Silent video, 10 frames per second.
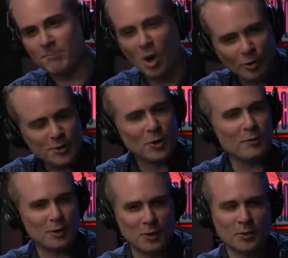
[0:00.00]
Also, if
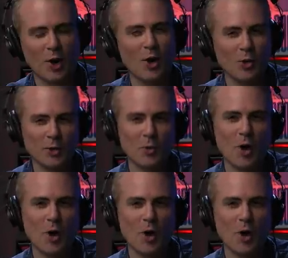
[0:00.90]
it's too tall and you